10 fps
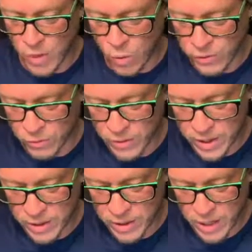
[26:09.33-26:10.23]
North
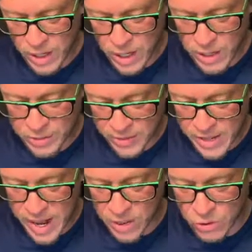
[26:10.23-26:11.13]
Korea up to the
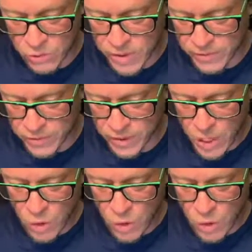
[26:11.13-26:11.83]
Yalu River,